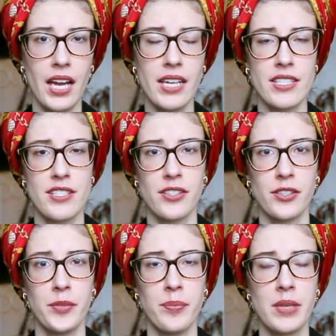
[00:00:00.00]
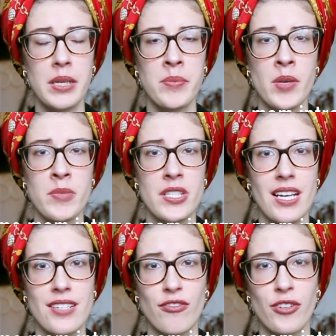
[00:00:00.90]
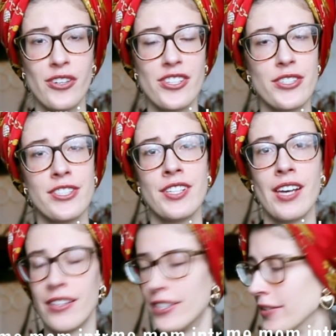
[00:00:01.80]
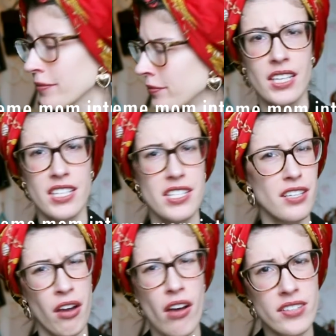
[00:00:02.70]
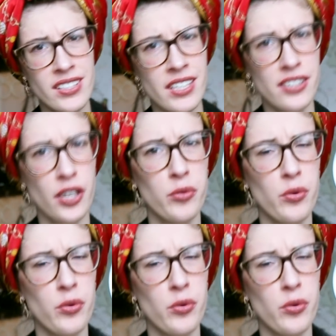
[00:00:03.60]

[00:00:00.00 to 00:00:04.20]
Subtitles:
Hi, it's your meme-mum slash fortune teller. Is it hot in here or